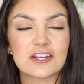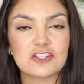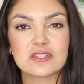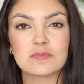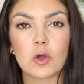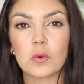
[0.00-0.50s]
I
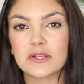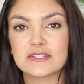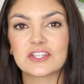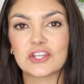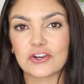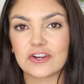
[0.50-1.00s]
just am
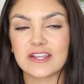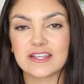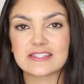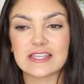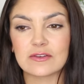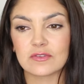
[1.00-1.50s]
always
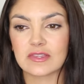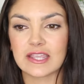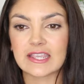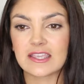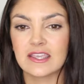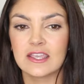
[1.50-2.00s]
curious and
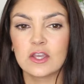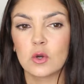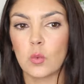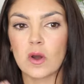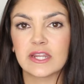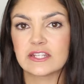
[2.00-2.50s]
like
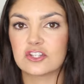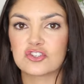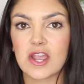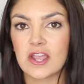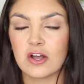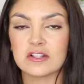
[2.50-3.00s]
wanting to
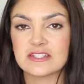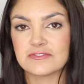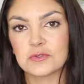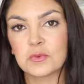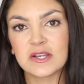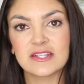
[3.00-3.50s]
try all
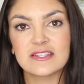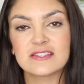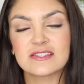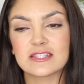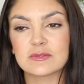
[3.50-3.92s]
different ones,